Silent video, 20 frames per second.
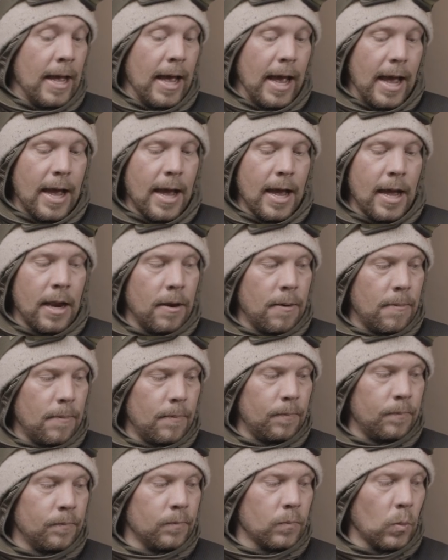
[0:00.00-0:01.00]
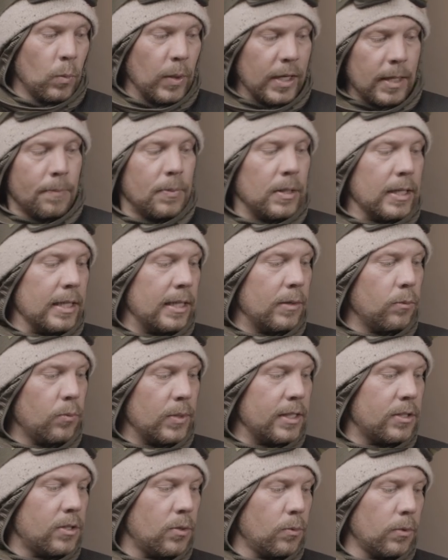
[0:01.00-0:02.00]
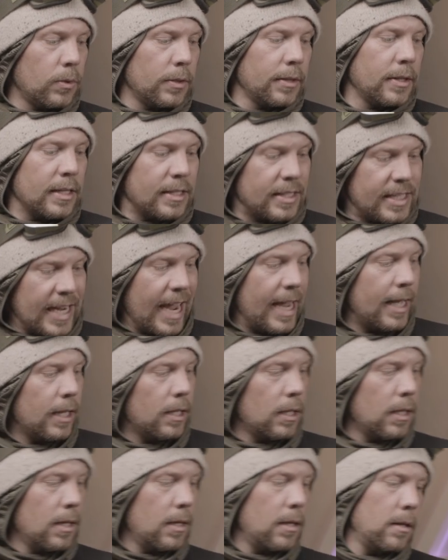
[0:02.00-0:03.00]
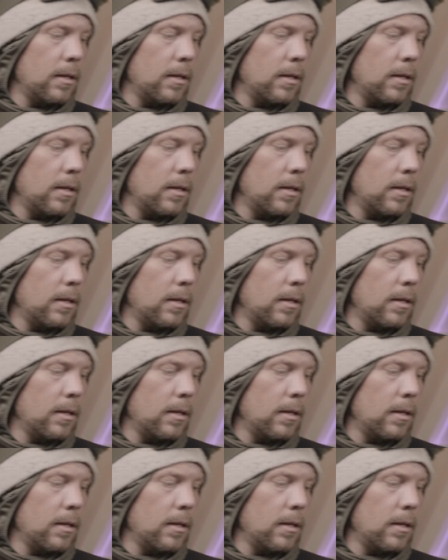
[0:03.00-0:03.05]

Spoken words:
And we completely retooled the tail